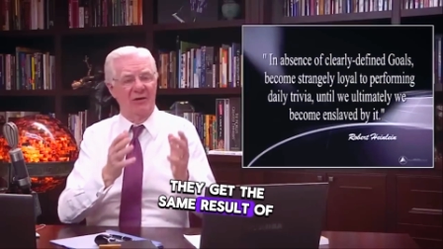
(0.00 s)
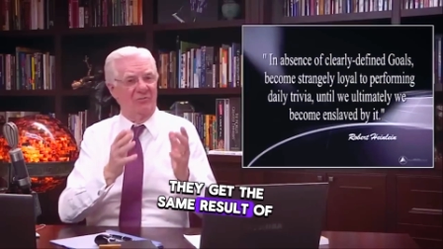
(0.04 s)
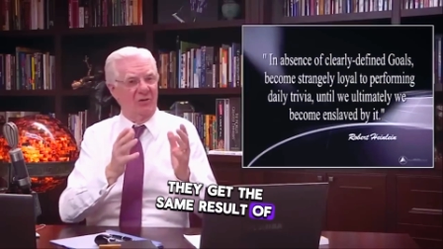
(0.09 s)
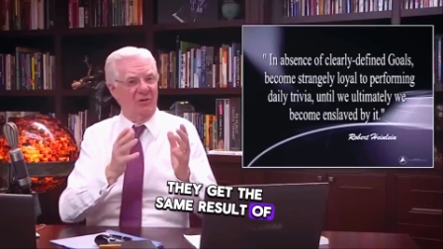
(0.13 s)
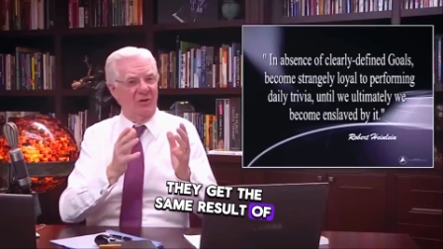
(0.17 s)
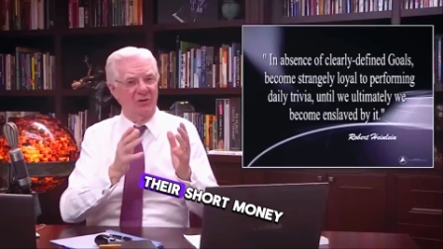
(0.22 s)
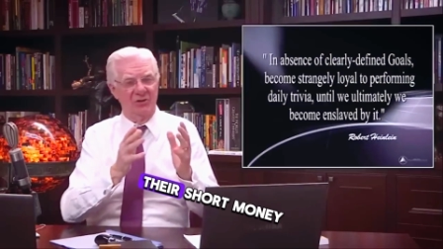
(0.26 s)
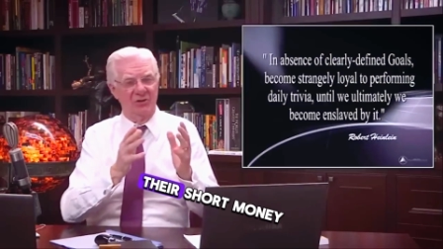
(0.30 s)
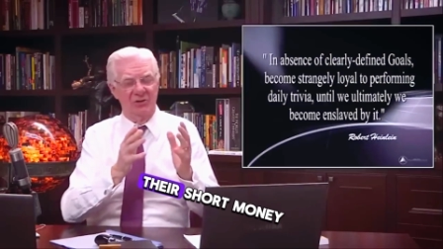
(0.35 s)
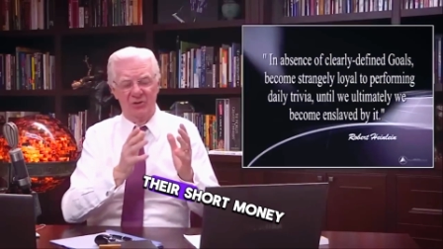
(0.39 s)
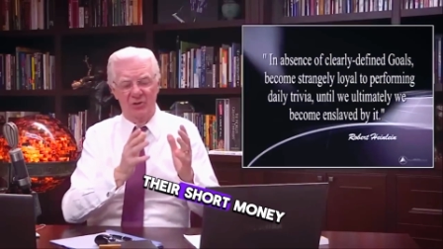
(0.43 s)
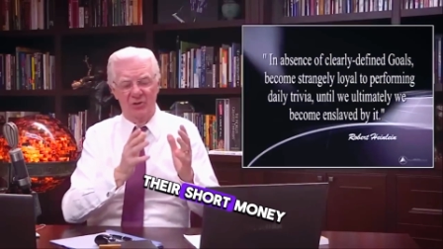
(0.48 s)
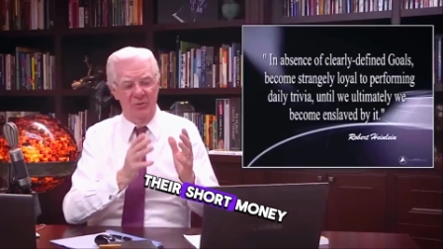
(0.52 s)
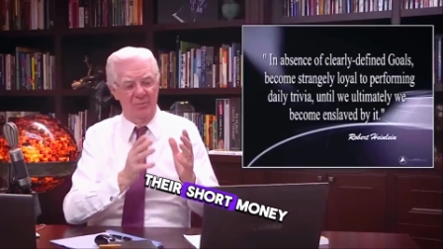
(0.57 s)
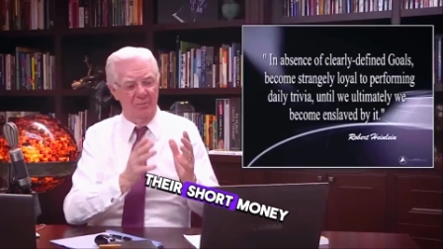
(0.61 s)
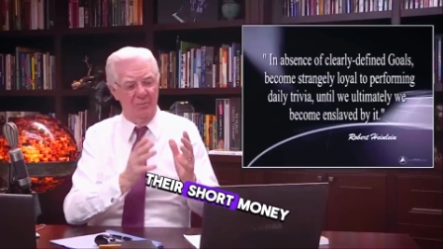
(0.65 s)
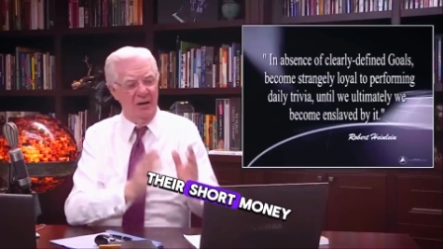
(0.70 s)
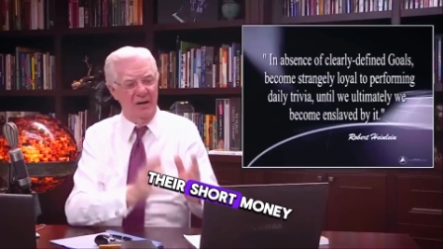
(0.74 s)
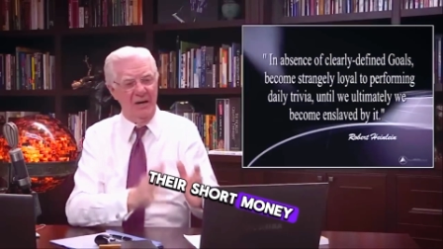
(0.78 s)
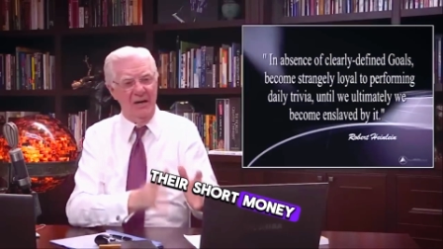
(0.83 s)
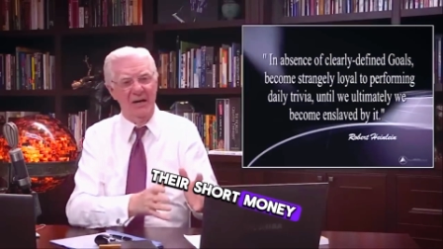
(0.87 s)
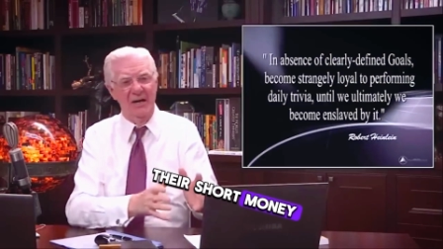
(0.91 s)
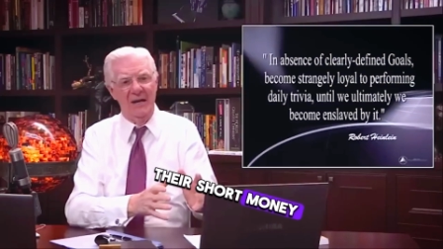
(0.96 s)
If they're short
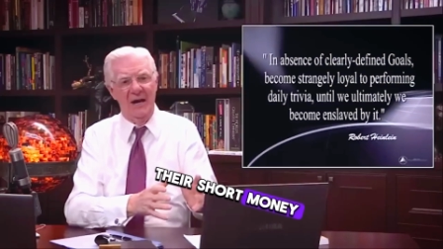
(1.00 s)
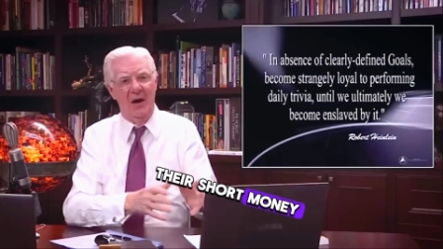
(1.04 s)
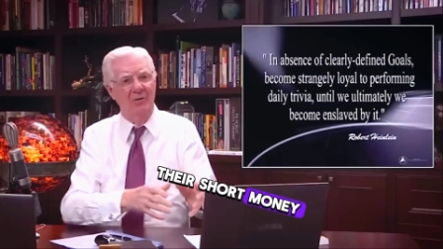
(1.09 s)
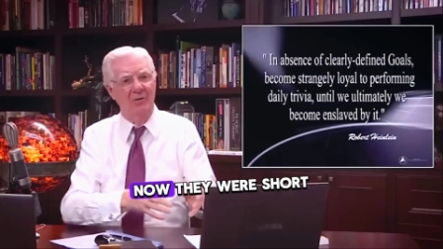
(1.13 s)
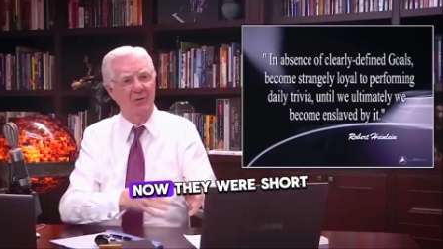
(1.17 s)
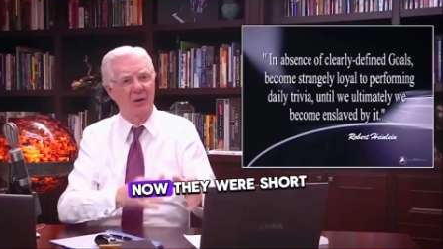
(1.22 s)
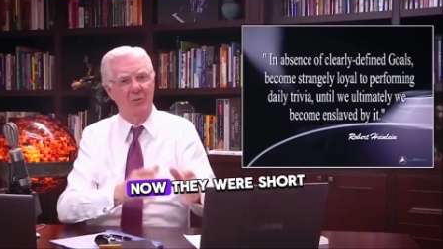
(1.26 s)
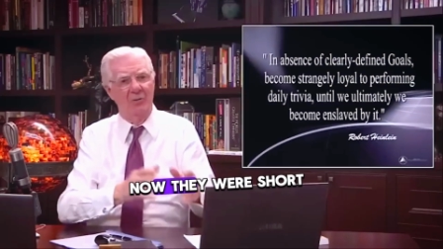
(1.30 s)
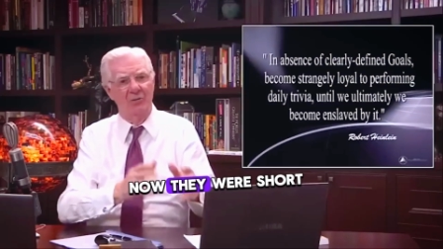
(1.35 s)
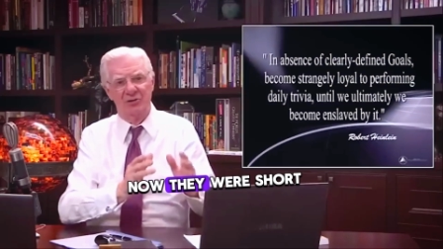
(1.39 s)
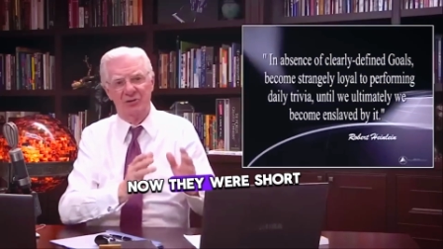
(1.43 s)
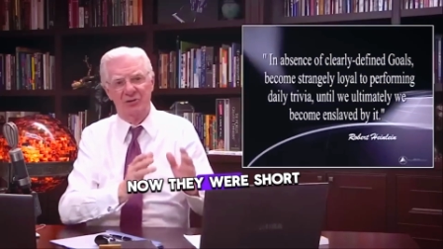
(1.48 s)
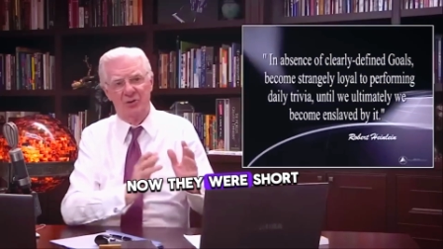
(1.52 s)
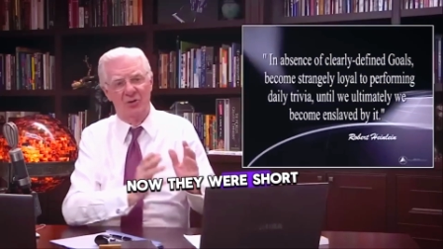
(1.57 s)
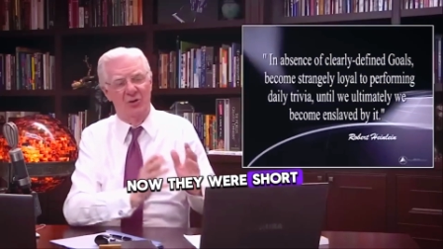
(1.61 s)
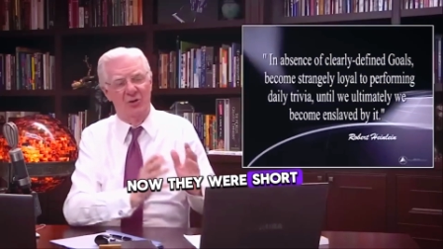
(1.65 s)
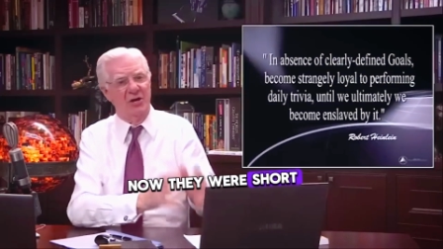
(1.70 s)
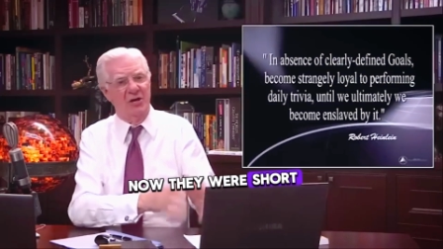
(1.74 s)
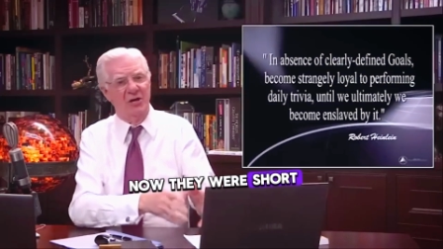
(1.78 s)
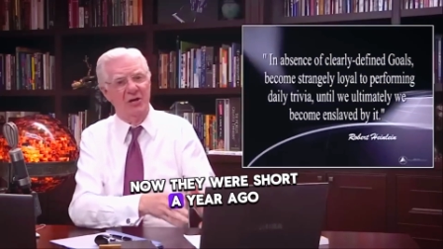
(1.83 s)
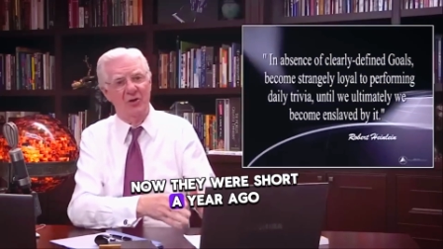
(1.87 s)
money now, they were short a